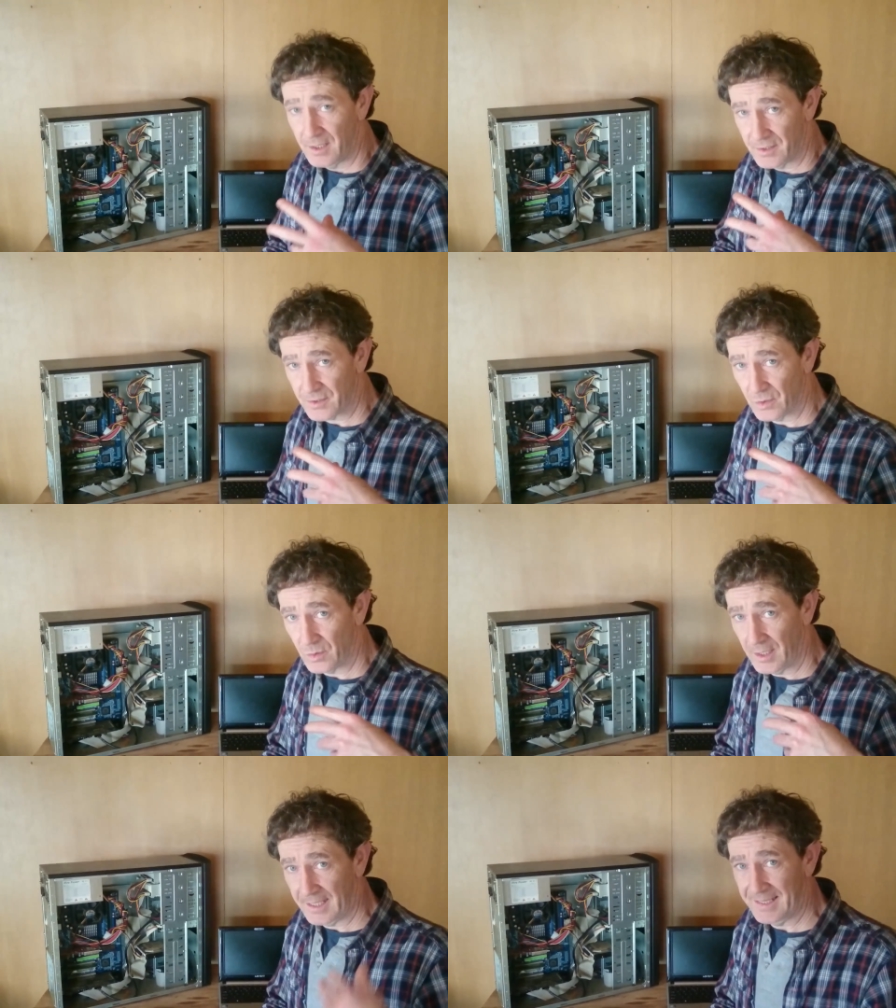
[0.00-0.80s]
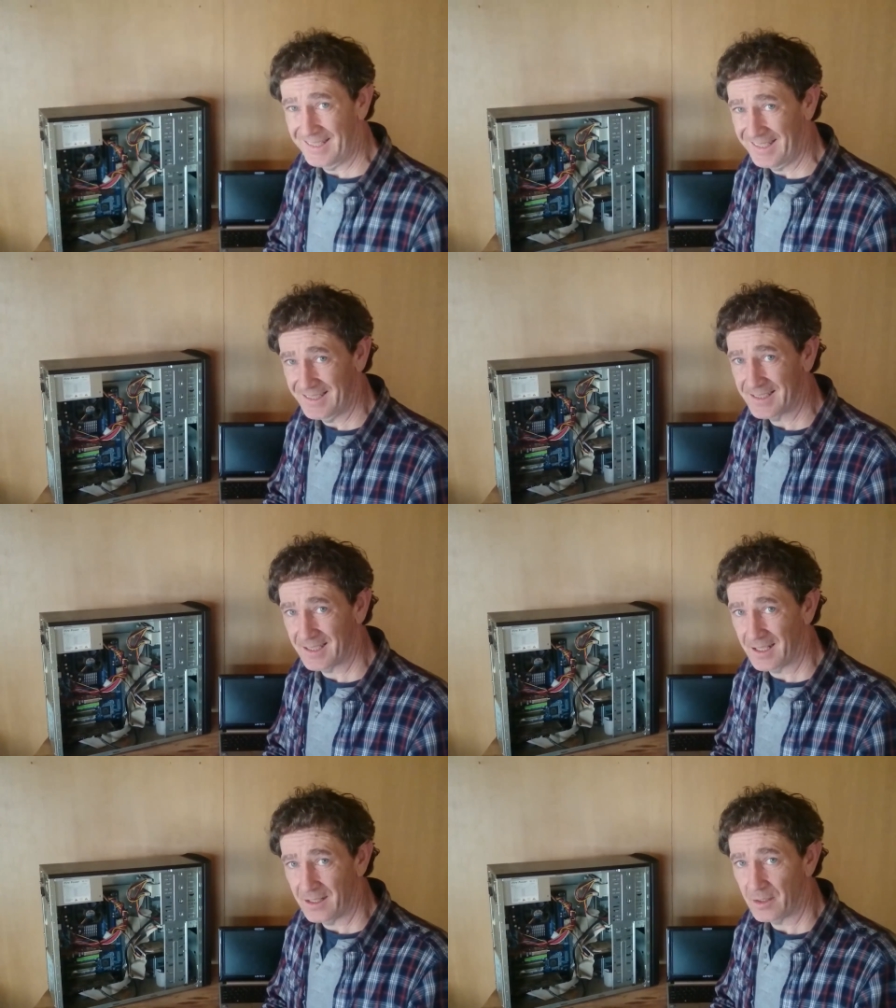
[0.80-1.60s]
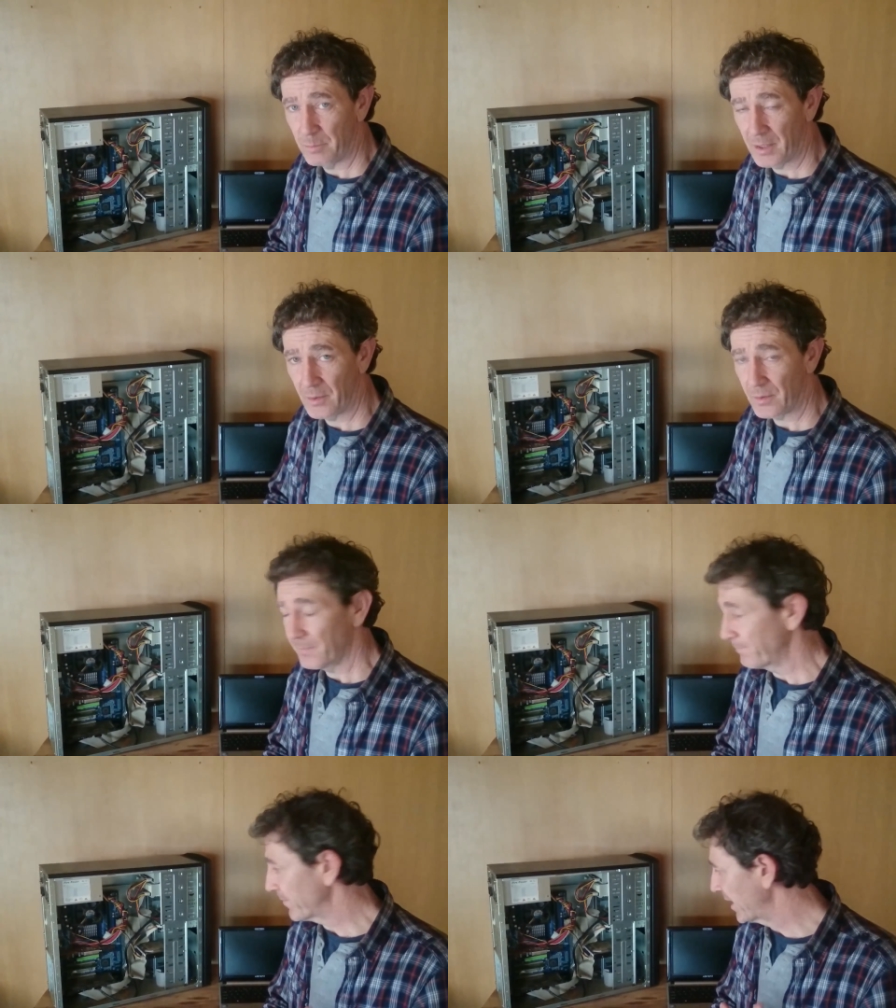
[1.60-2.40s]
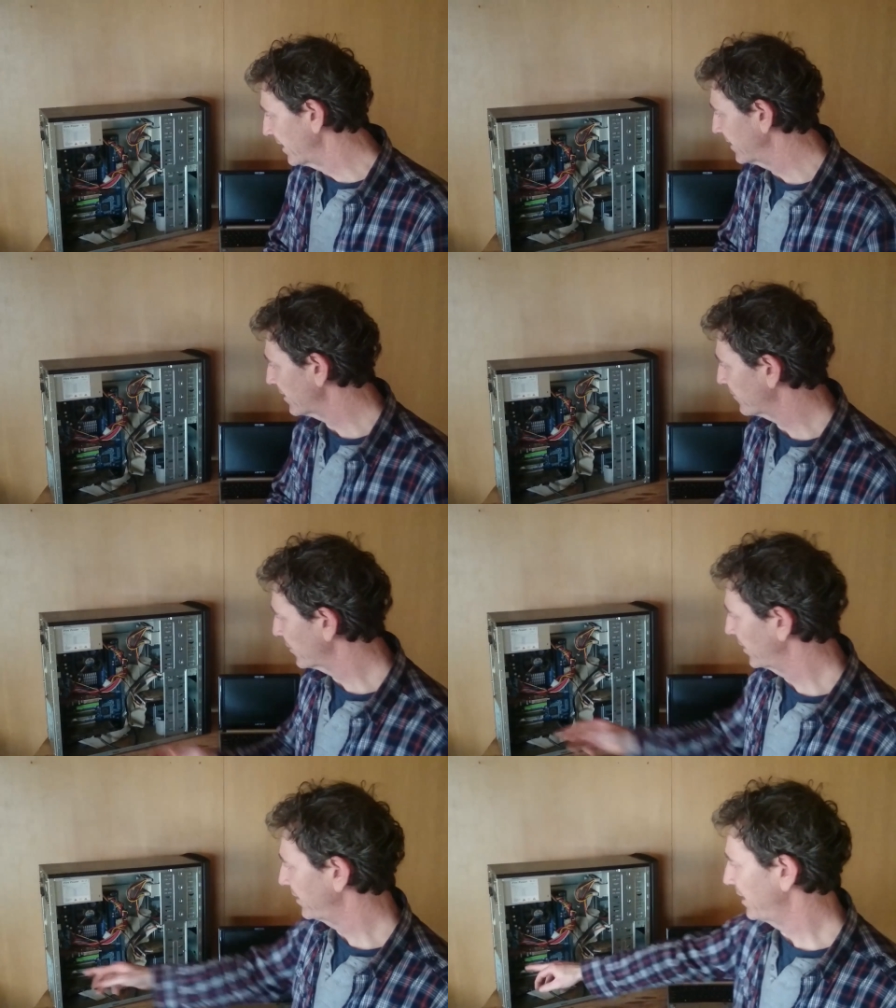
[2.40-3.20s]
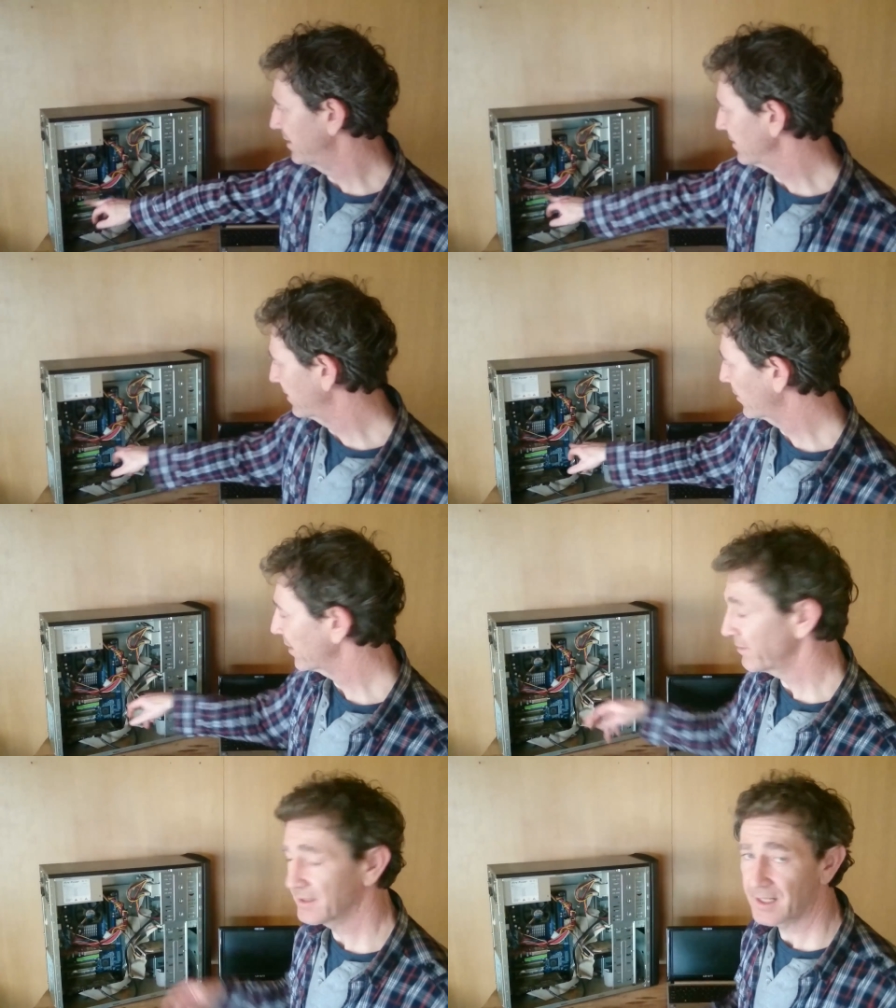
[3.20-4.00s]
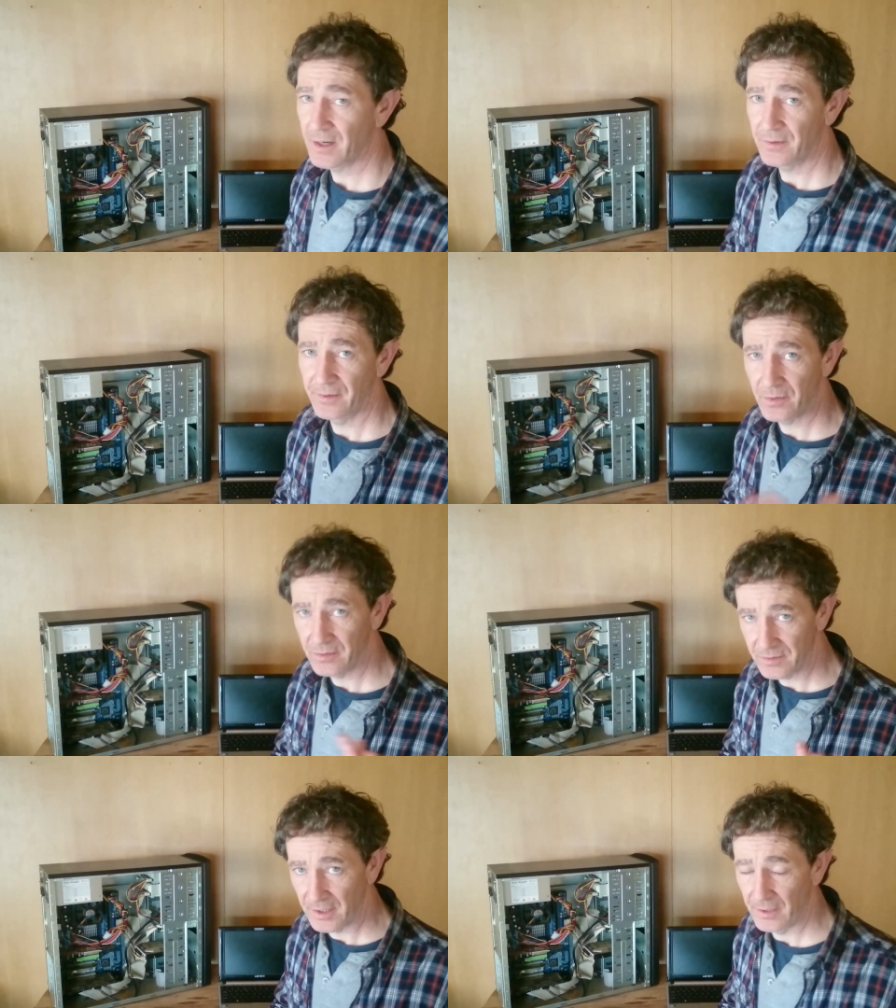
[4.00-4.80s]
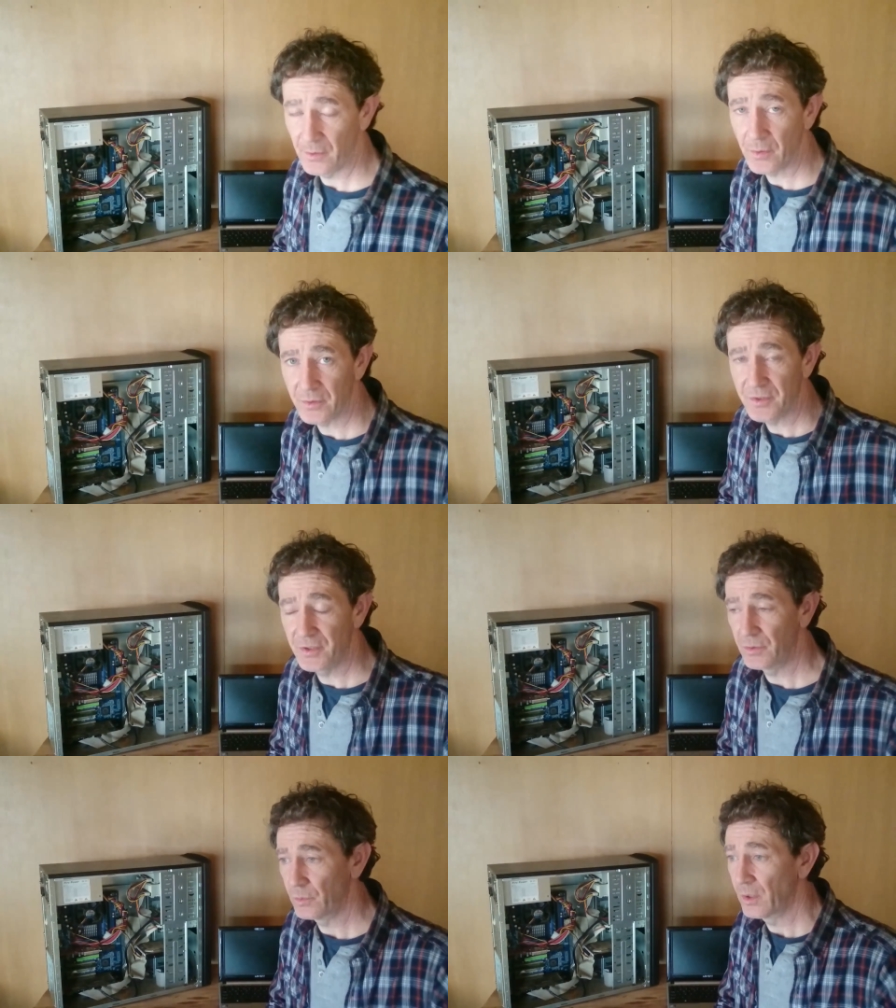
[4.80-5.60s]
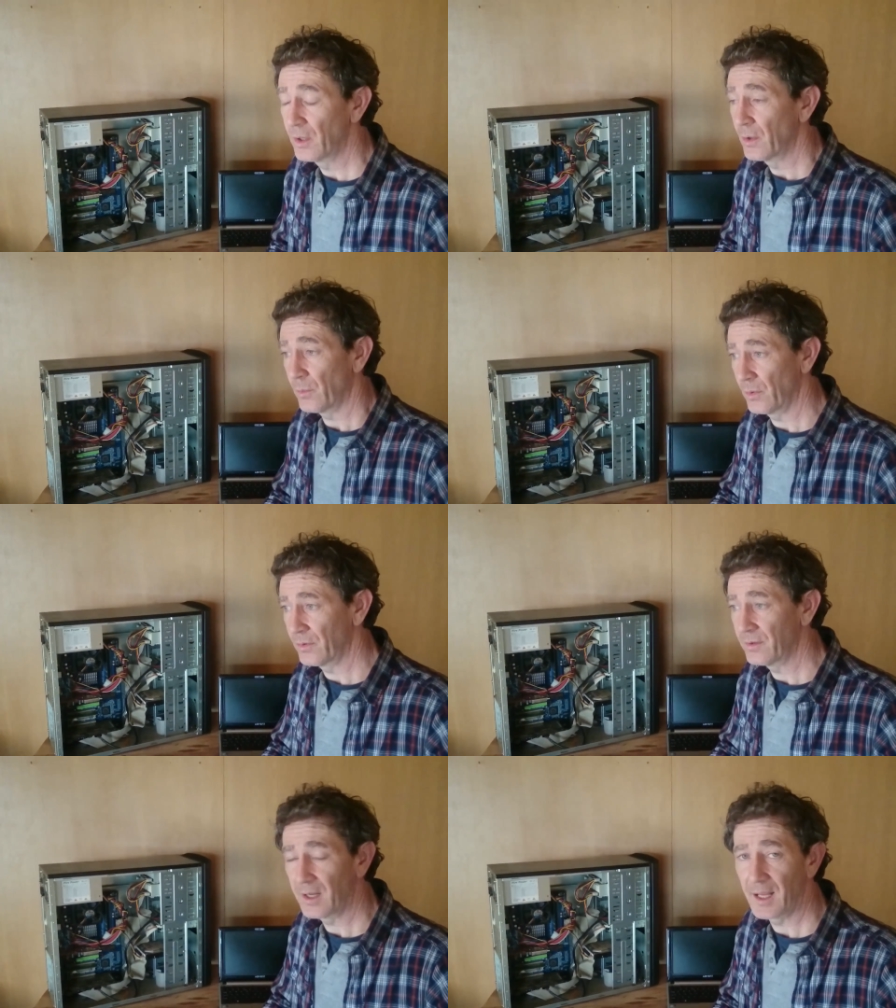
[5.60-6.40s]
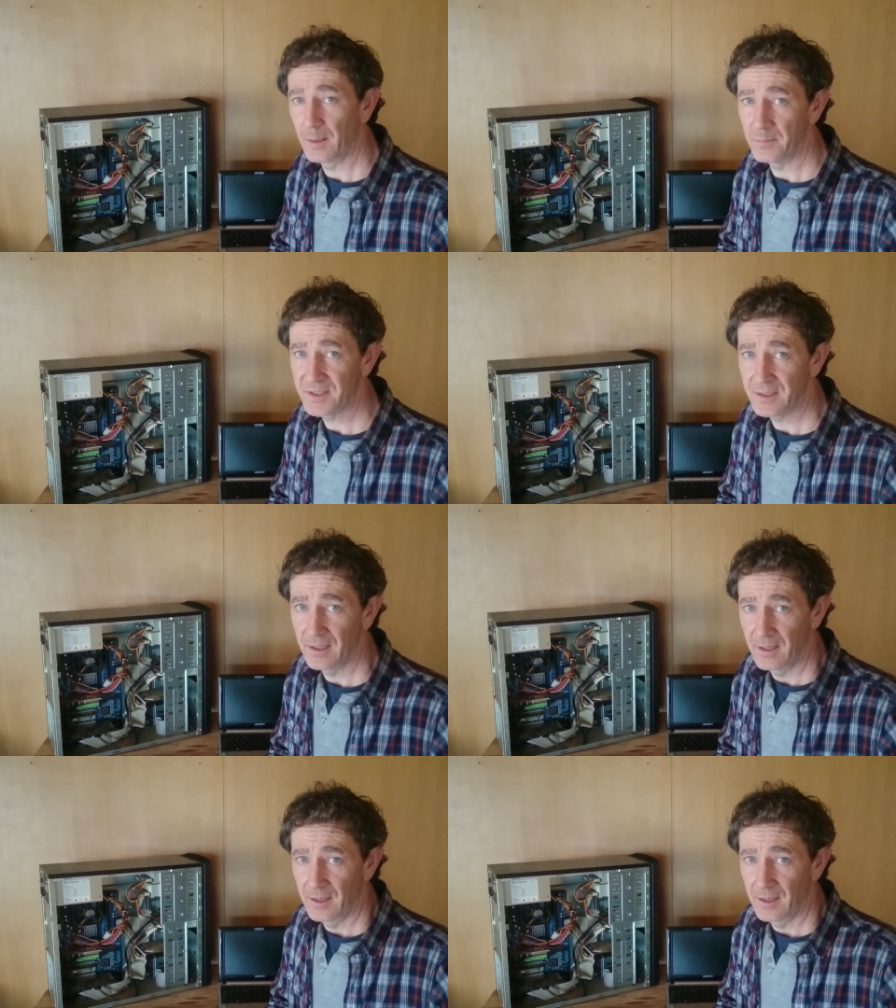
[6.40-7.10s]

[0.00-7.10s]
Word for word: so it needs a lot of power and therefore you need a graphics card in order in order to run games